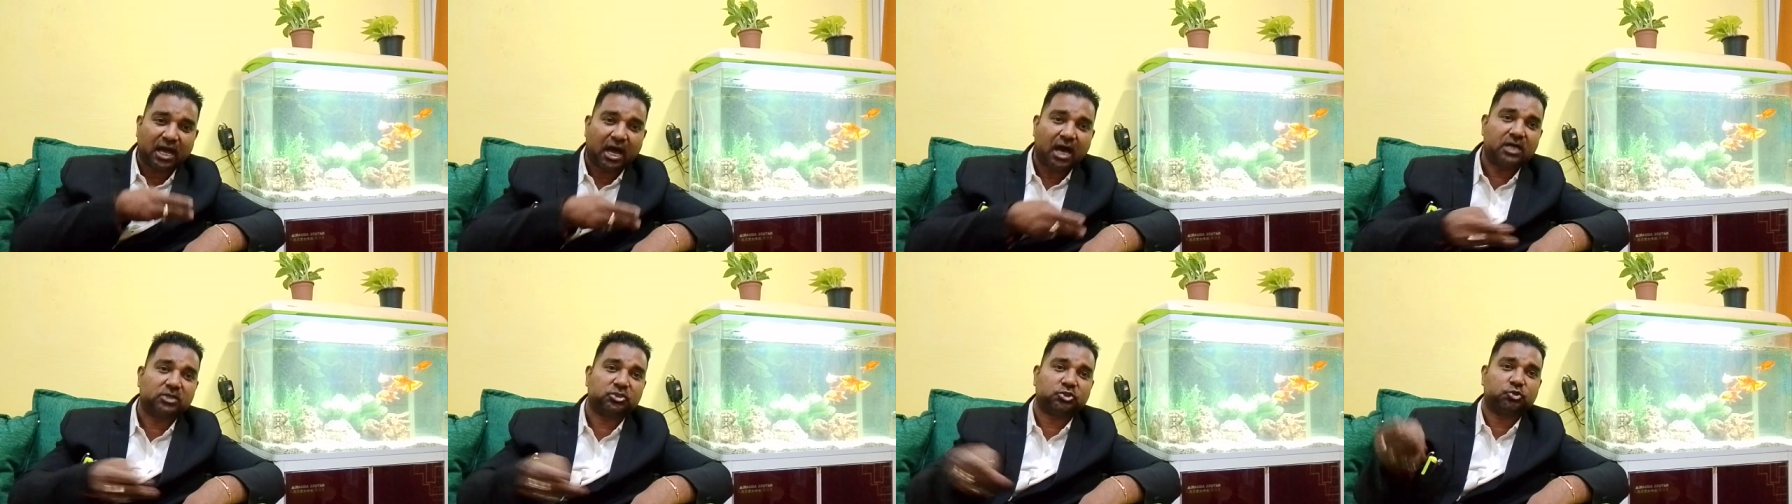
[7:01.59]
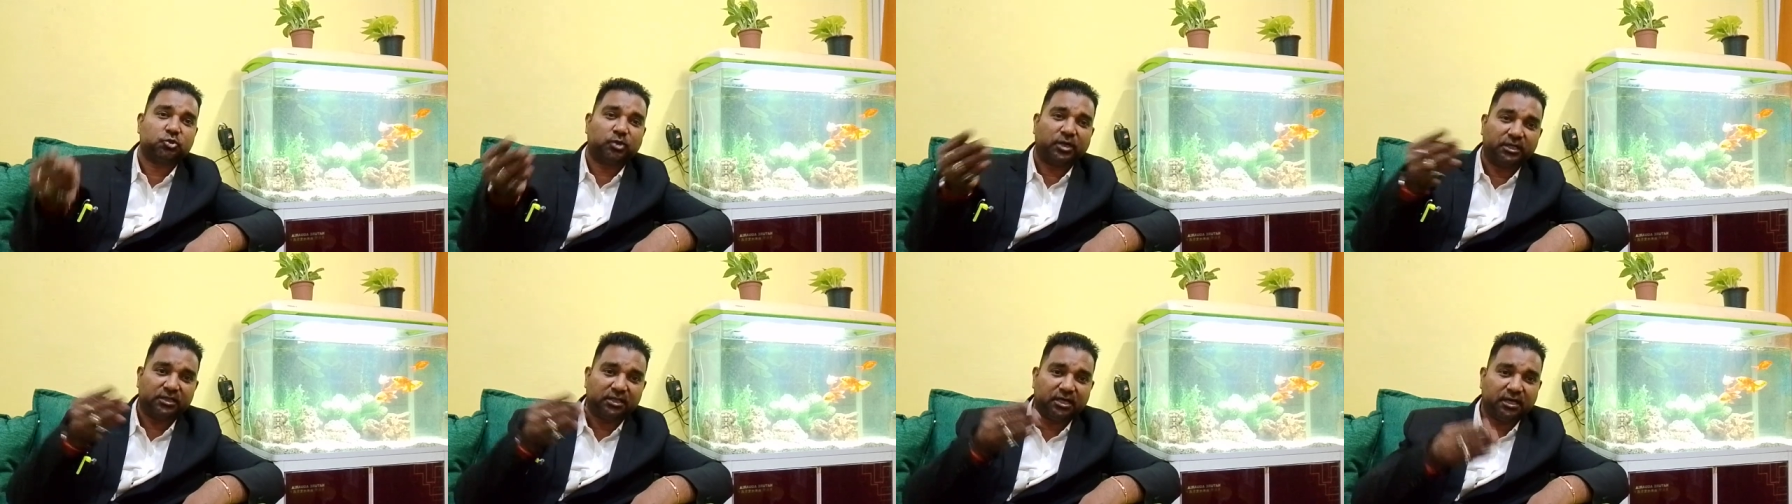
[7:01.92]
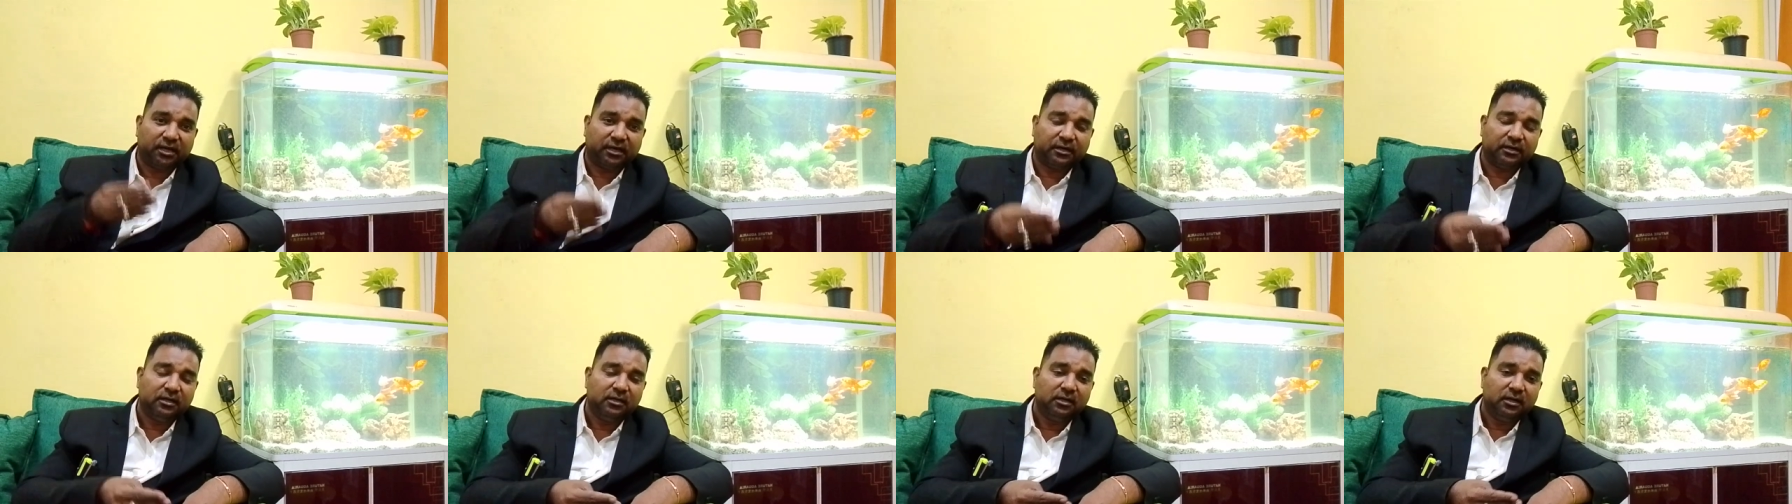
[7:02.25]
hours
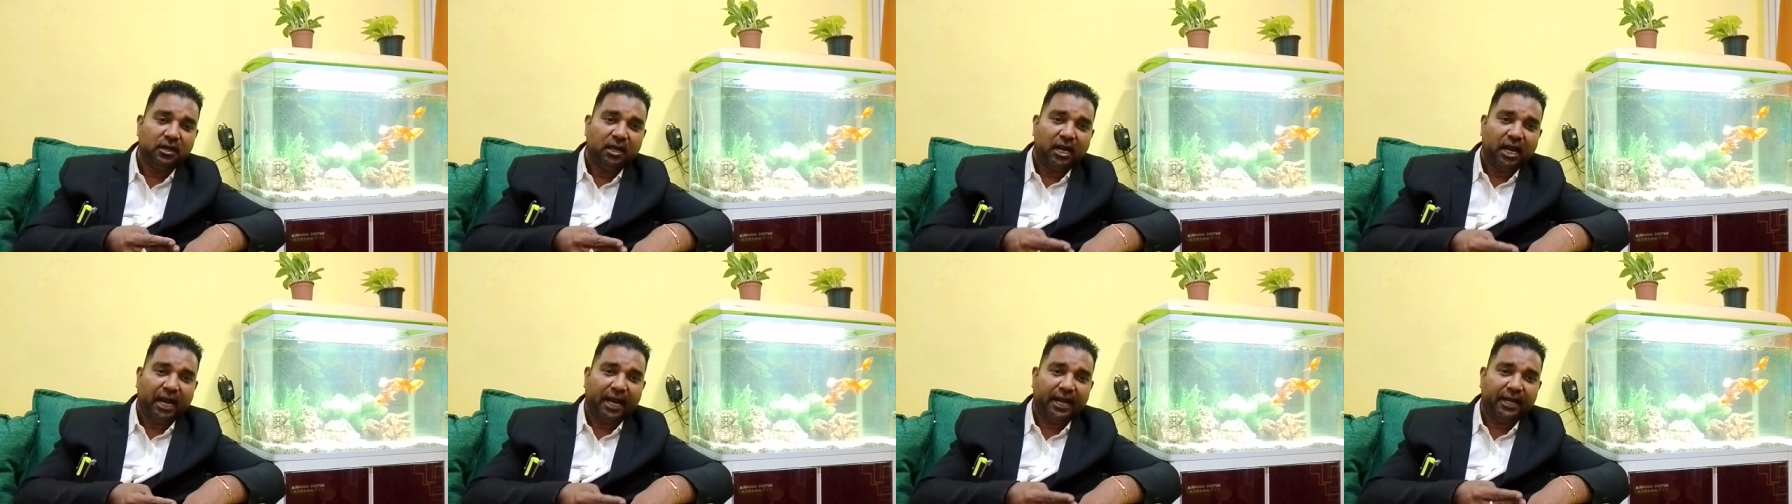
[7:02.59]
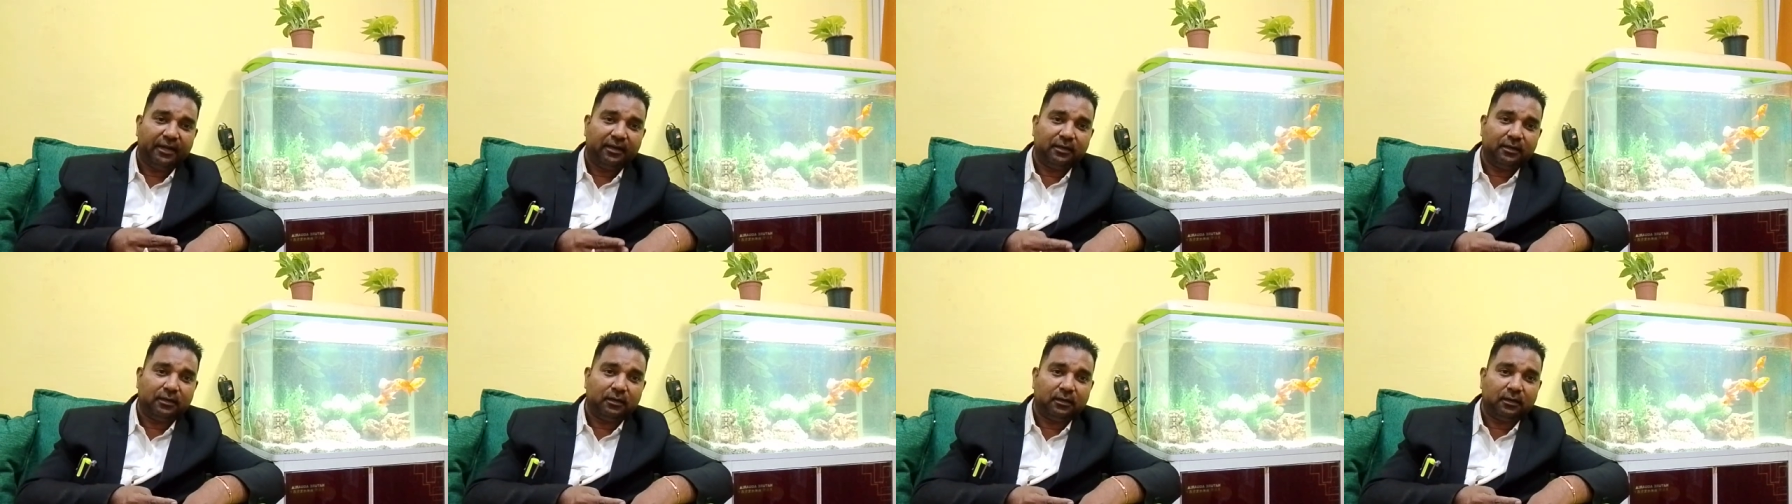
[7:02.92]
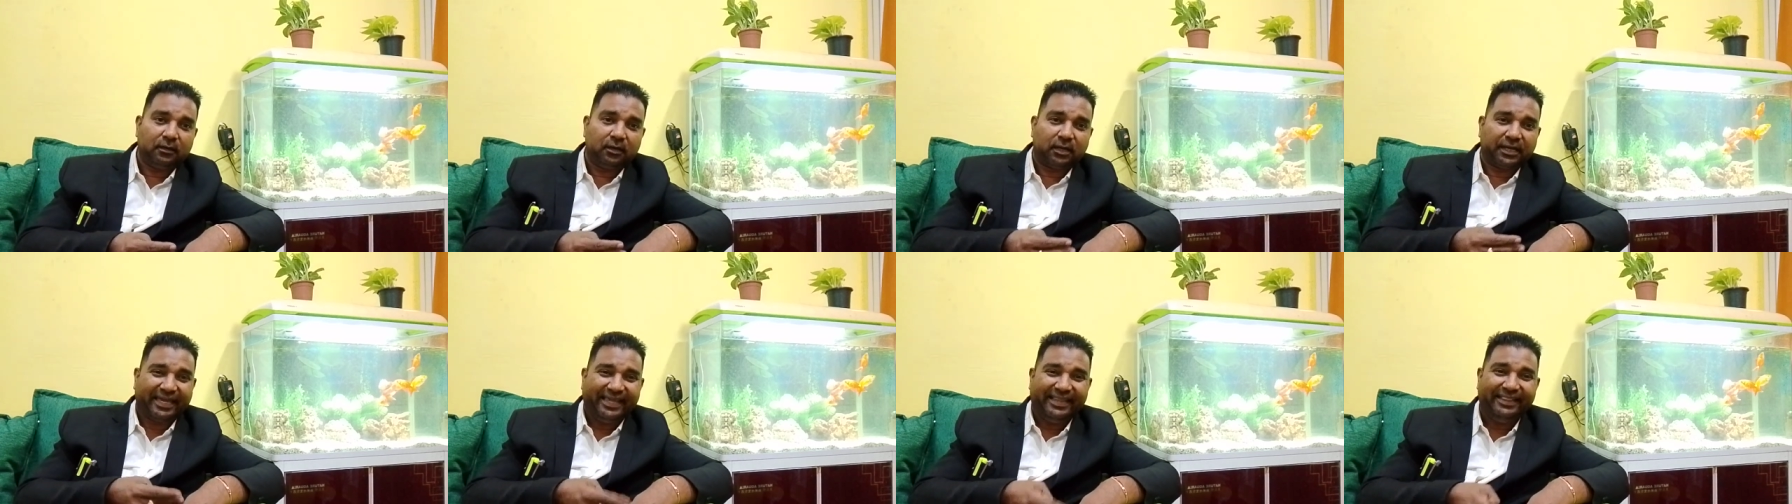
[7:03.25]
together and
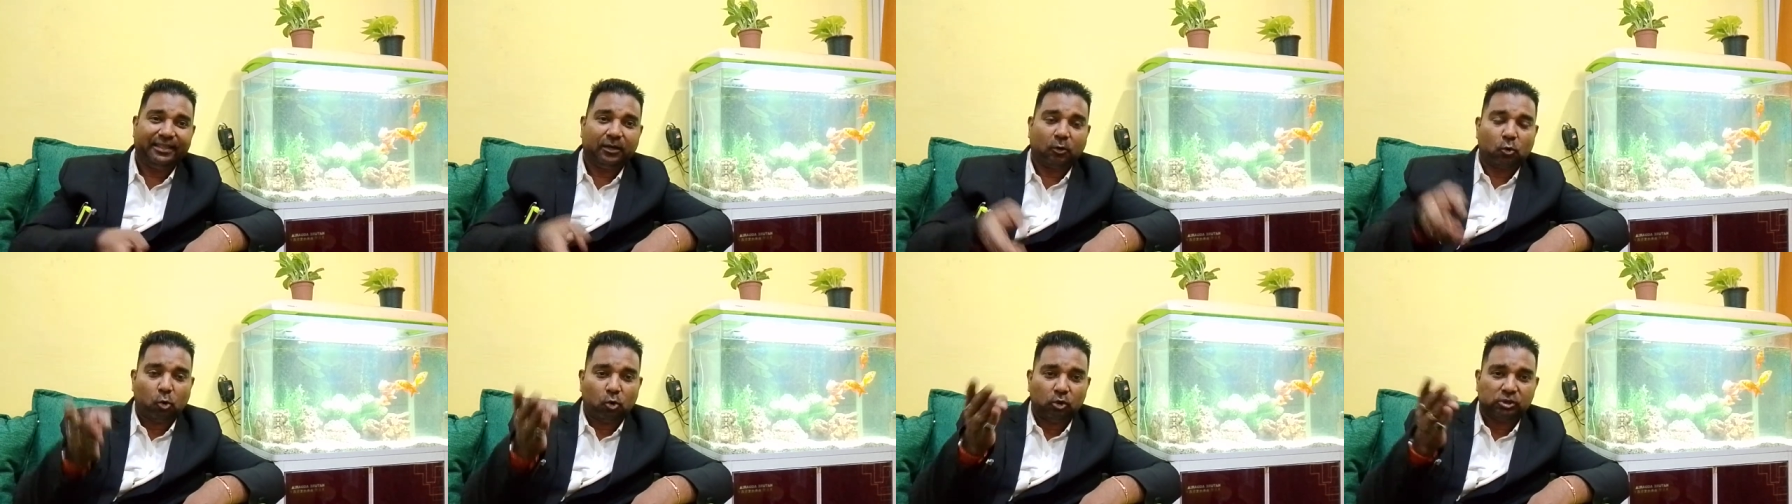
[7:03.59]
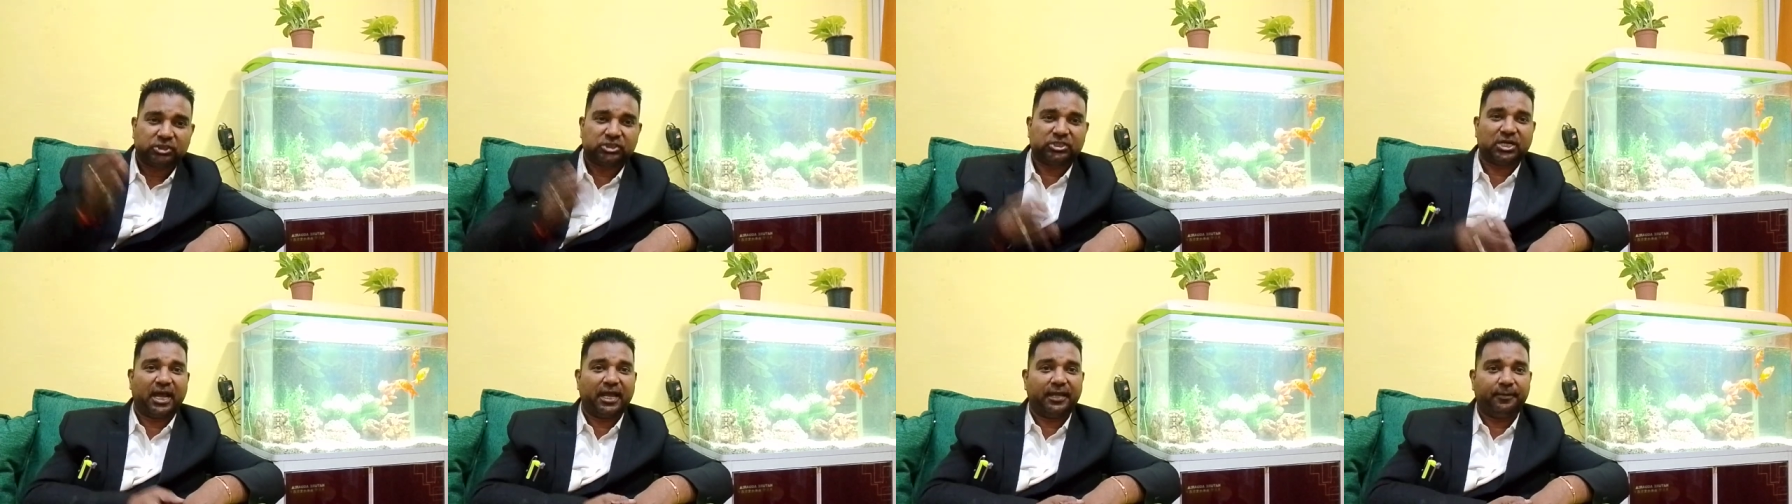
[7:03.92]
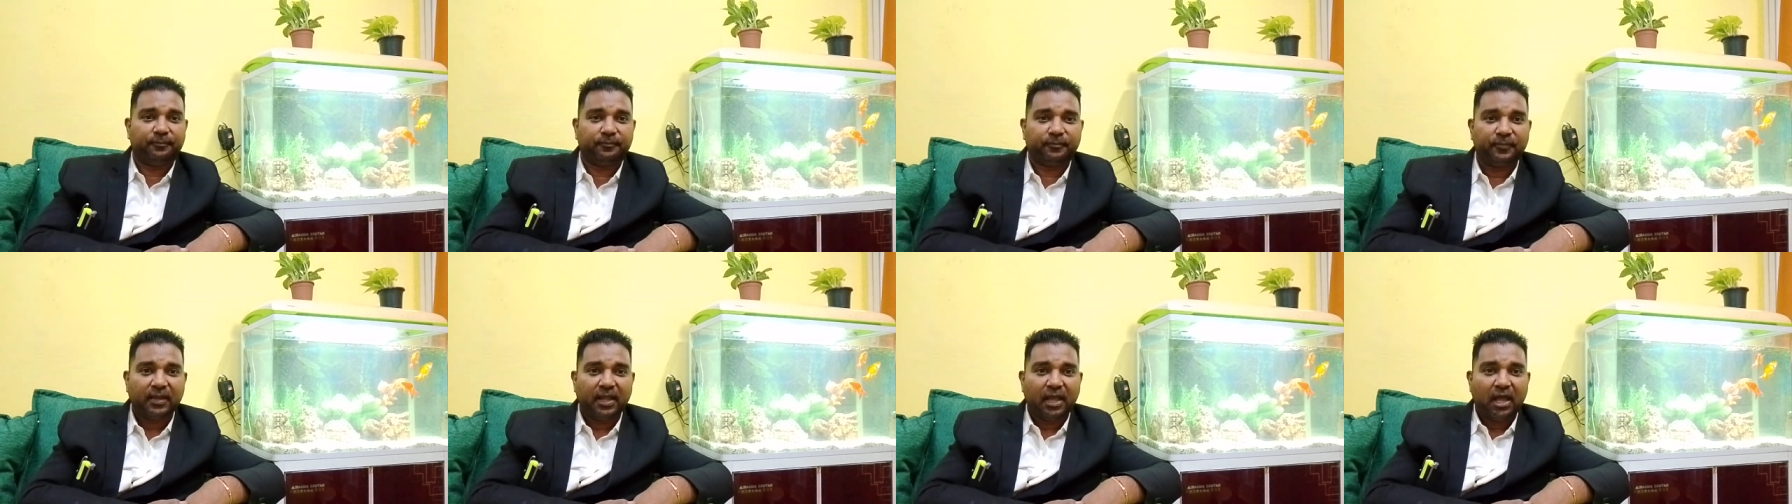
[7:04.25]
kill the court's time.